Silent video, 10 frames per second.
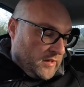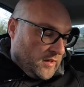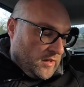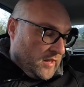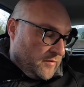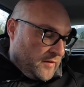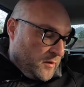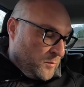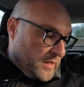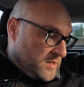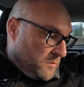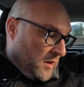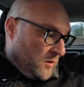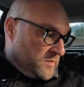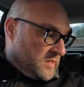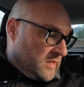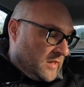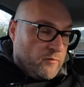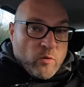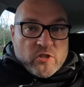Got a few bits and bobs.
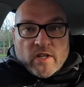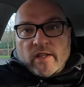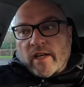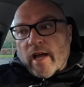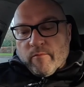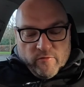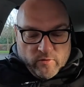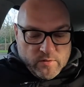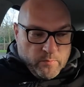Didn't have much on the game front,